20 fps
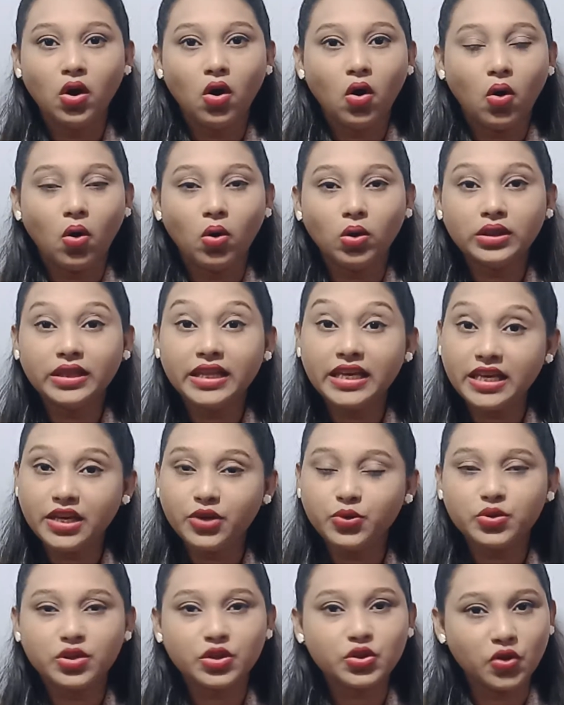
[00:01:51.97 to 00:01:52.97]
all the
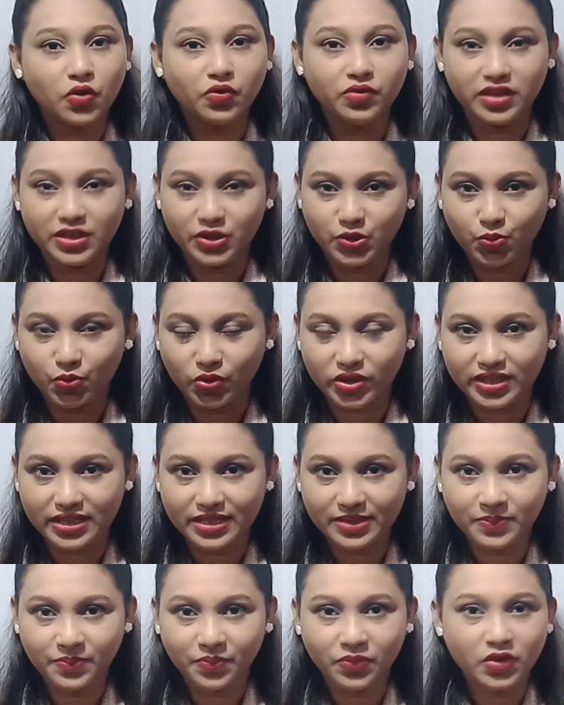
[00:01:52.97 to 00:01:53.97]
uses of these words.
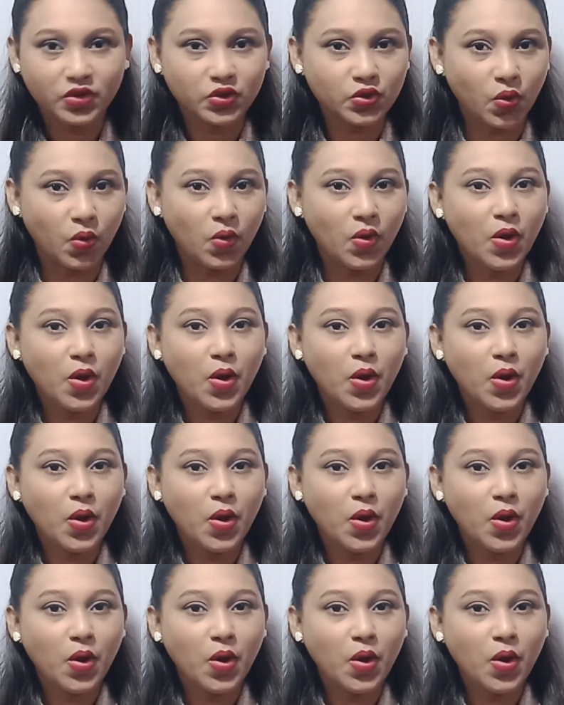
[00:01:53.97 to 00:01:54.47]
So